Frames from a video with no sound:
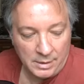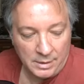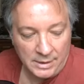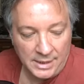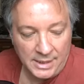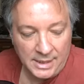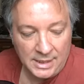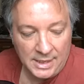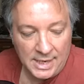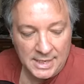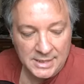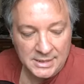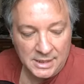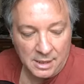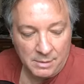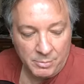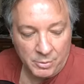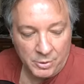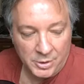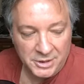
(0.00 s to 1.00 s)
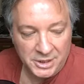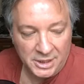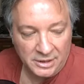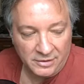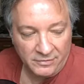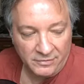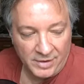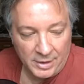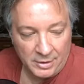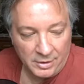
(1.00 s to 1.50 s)
legalizing abortion
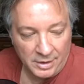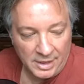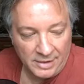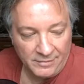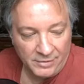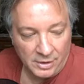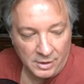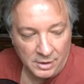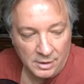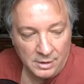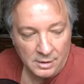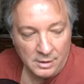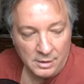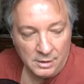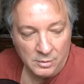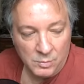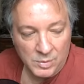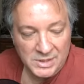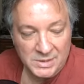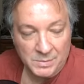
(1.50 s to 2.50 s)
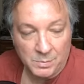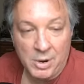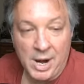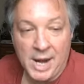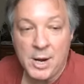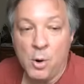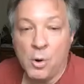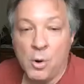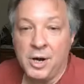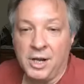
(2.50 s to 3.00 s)
at the federal level was a
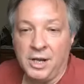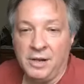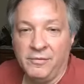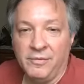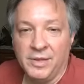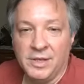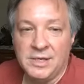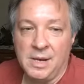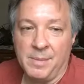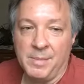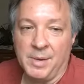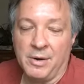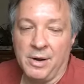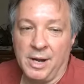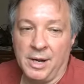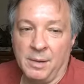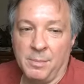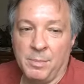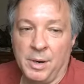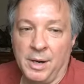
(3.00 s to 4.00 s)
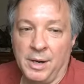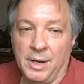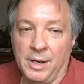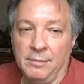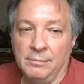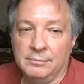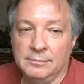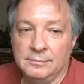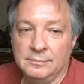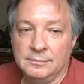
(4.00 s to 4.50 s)
priority for the Democratic
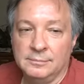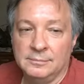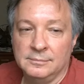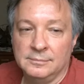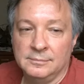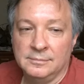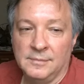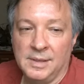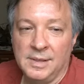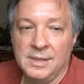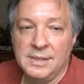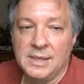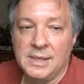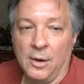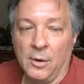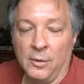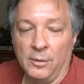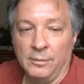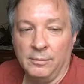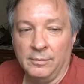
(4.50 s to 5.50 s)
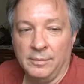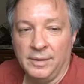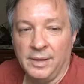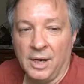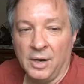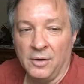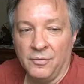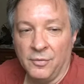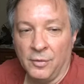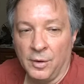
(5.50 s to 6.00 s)
Party, so
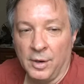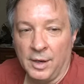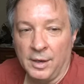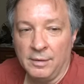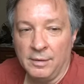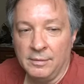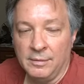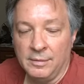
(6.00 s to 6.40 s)
therefore